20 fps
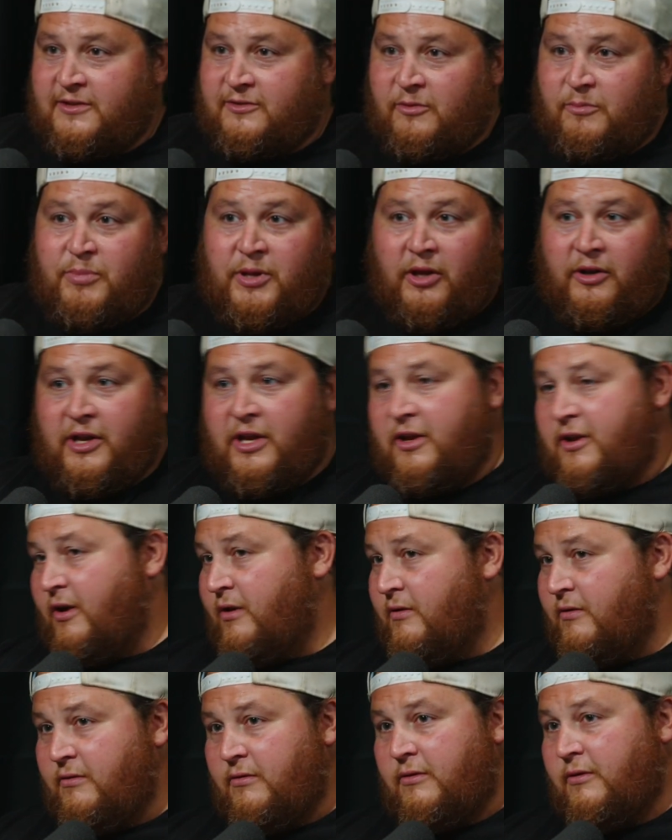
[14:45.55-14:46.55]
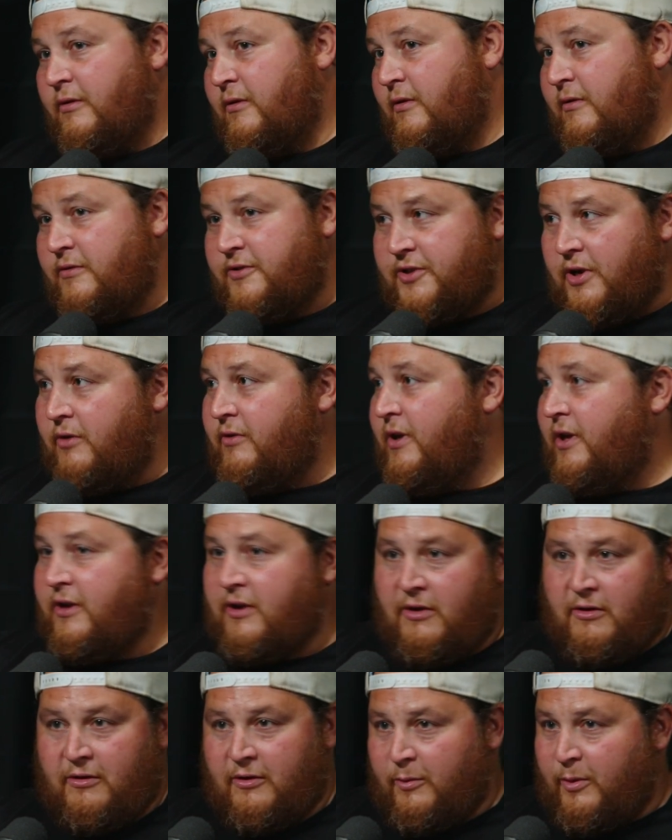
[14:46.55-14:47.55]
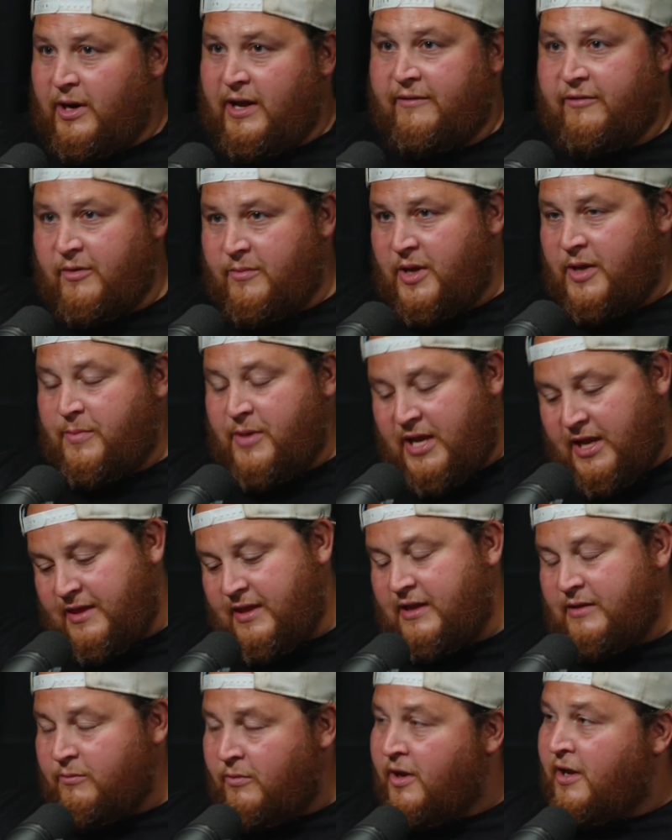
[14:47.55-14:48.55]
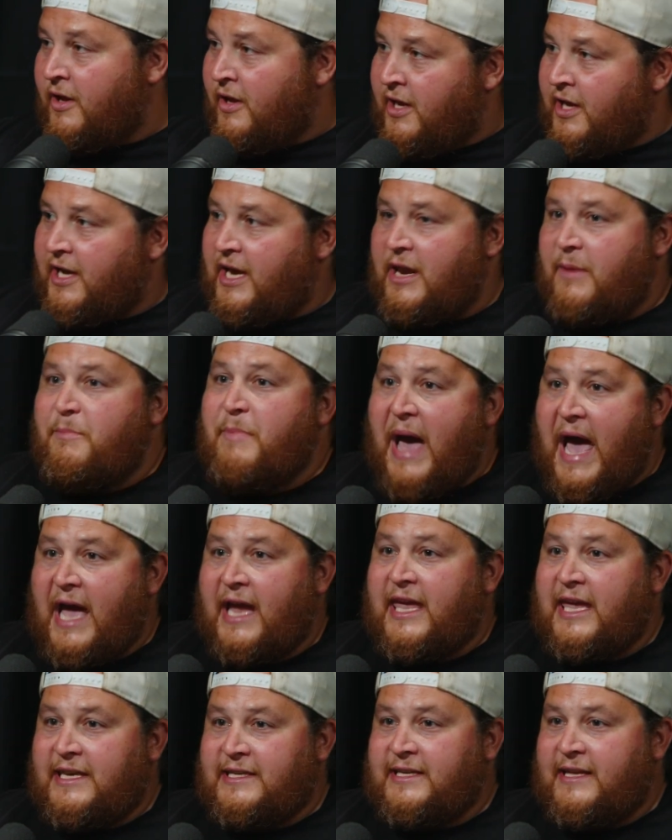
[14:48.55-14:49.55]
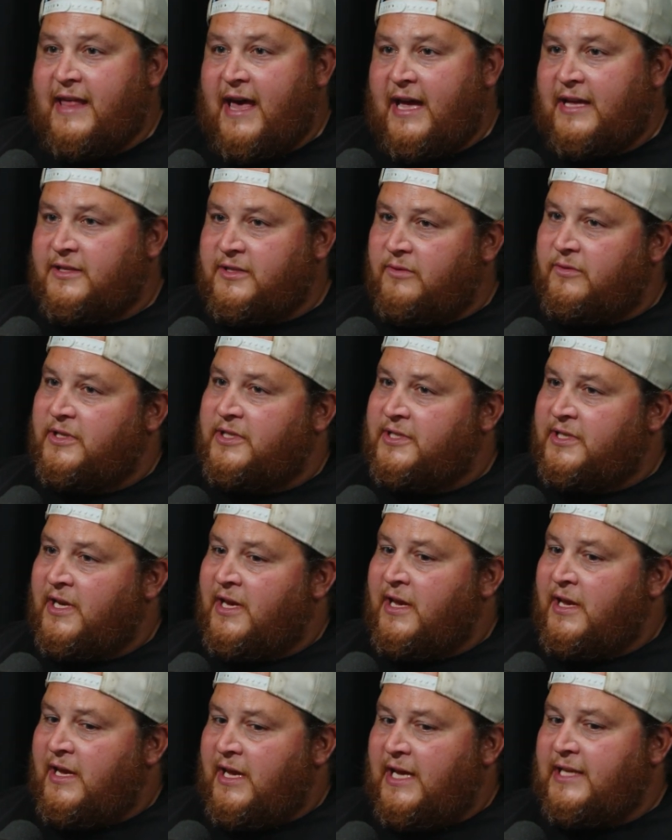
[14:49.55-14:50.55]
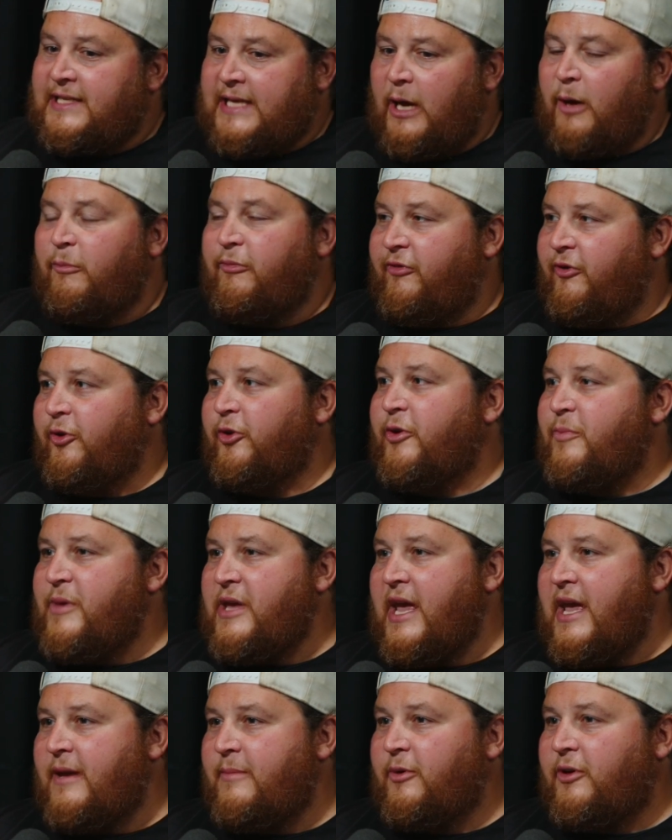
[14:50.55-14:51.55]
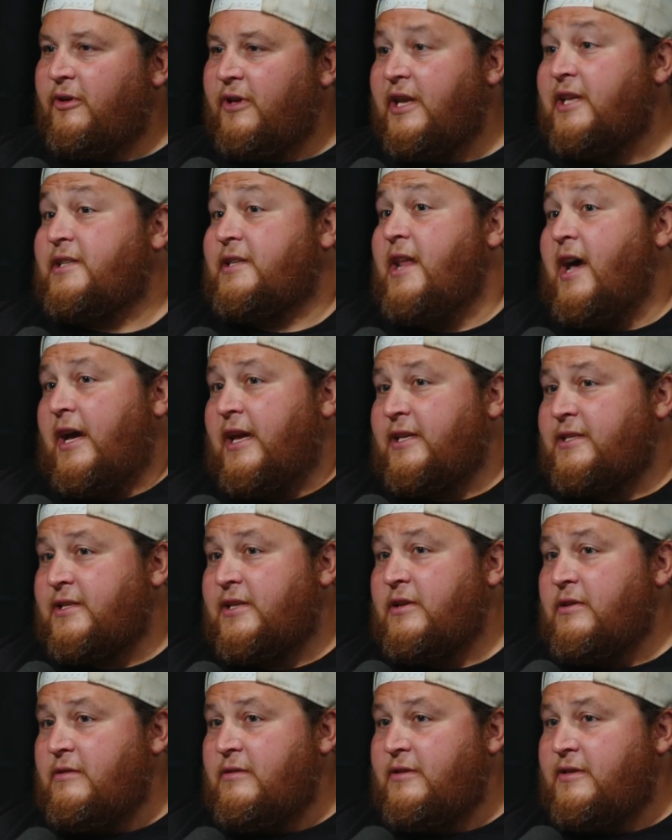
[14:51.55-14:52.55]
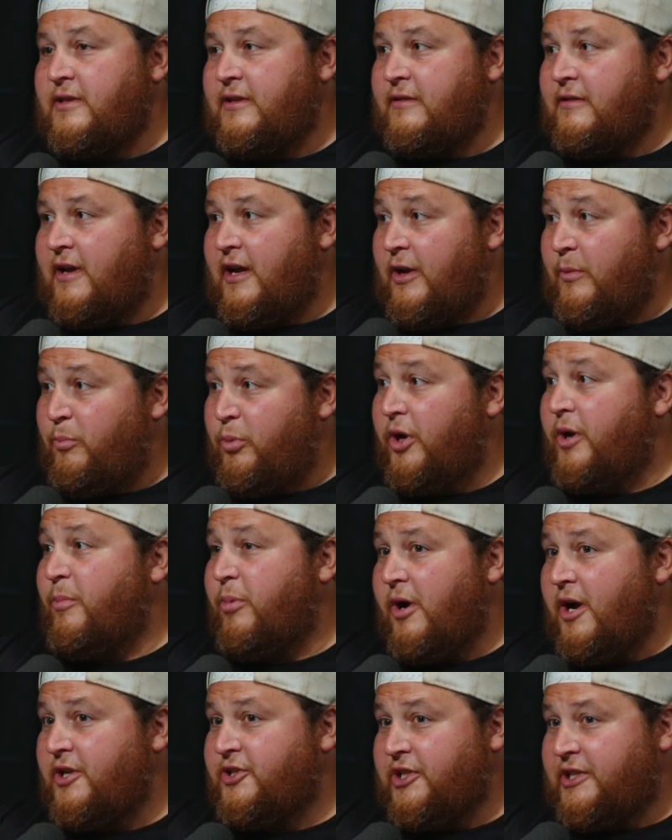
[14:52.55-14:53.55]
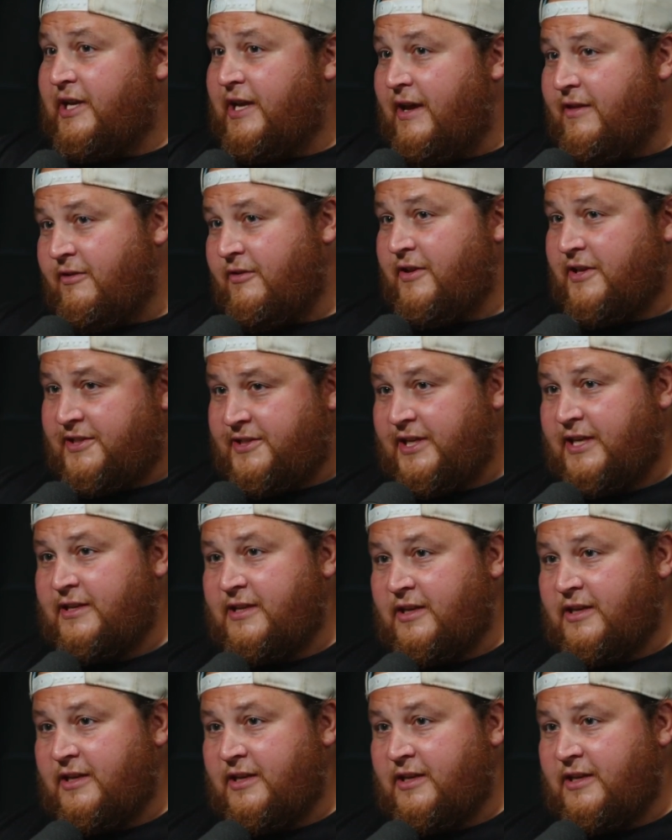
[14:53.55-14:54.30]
or building code or zoning code or whatever it may be. And then kind of back into that. So it's helpful to be able, and it's nice to kind of put a project together and then see it to